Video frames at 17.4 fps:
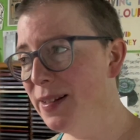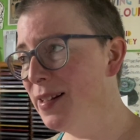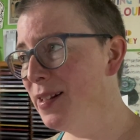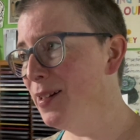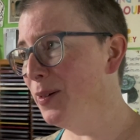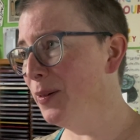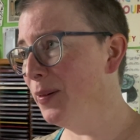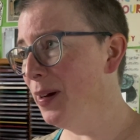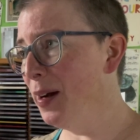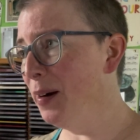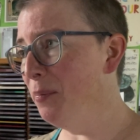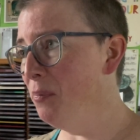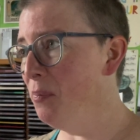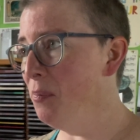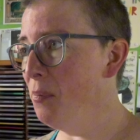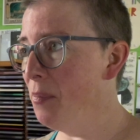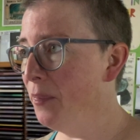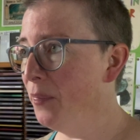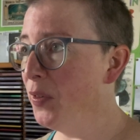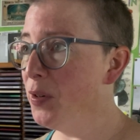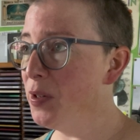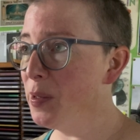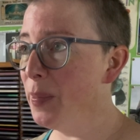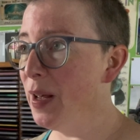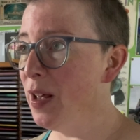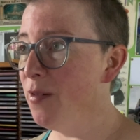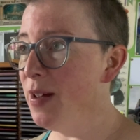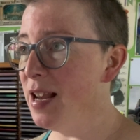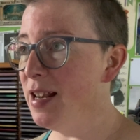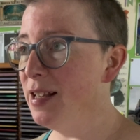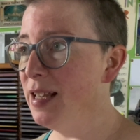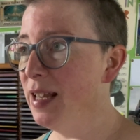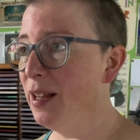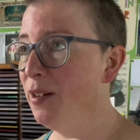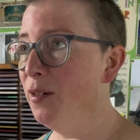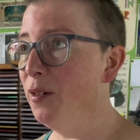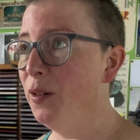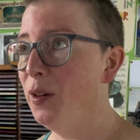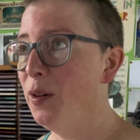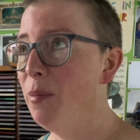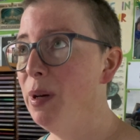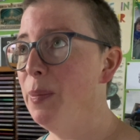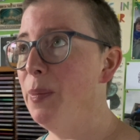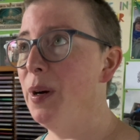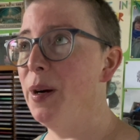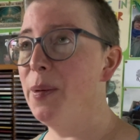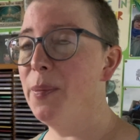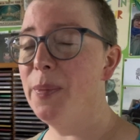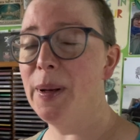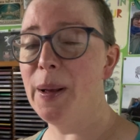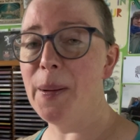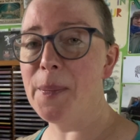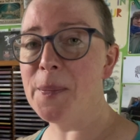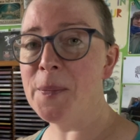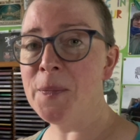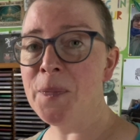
So there is a bit of editing on my part, but